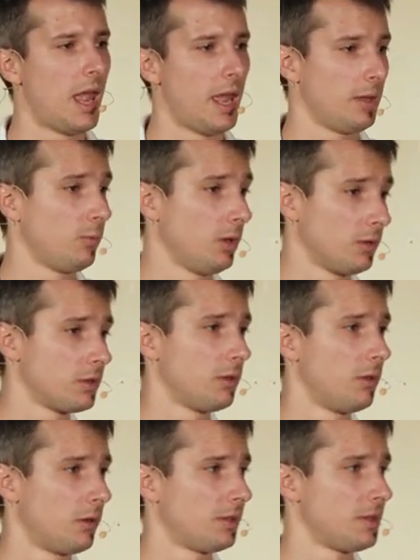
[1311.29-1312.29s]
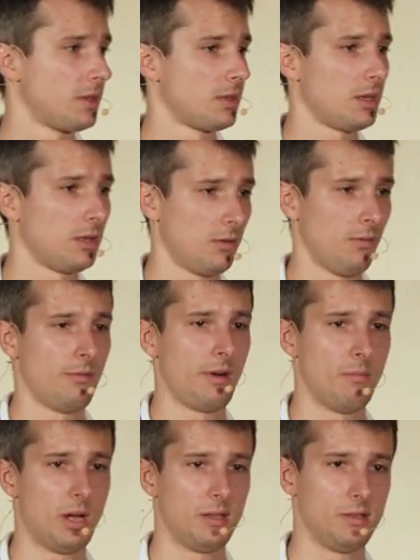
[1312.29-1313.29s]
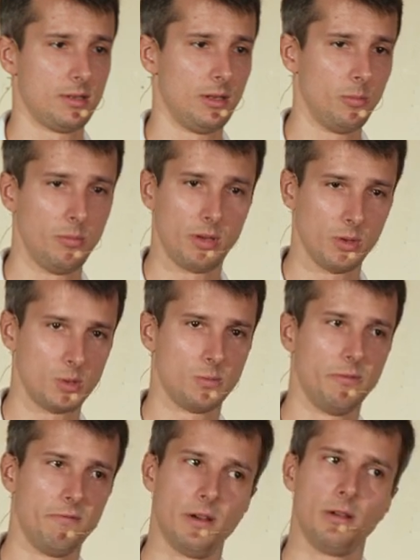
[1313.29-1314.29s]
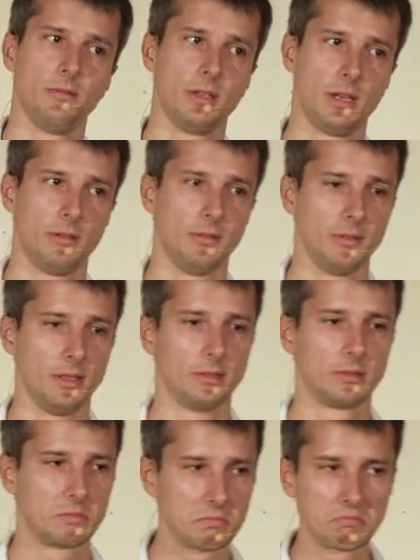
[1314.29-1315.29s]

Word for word: And we also alert, as I said, on the rebalance loop because we found out that